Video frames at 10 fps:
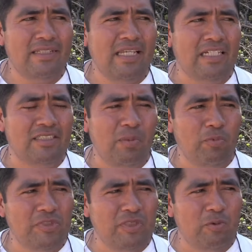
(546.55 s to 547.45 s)
Yes,
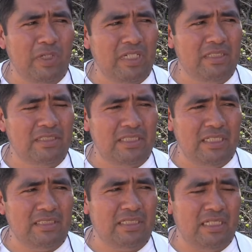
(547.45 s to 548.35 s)
I'm still waiting. The
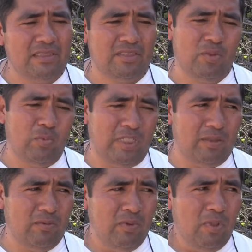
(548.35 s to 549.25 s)
city said
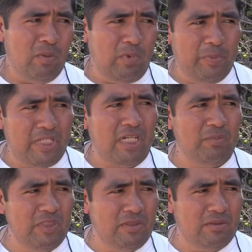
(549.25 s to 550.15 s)
someone will be
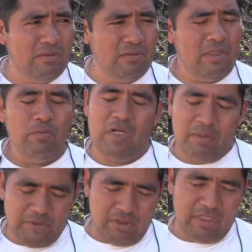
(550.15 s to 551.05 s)
coming to, well,
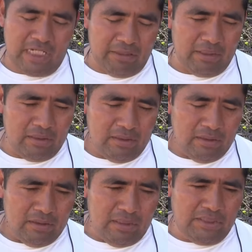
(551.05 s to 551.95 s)
I'm sorry, the county.
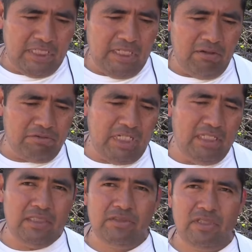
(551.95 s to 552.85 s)
The city
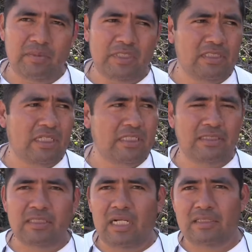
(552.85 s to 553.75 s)
already determined that
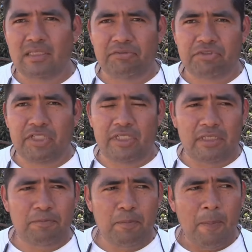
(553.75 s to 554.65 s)
it's not their
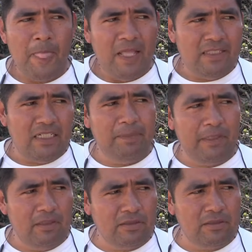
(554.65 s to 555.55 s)
tree, that it
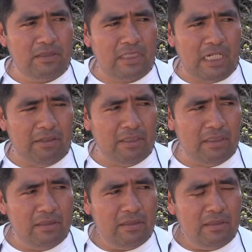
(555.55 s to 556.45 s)
belongs to the county,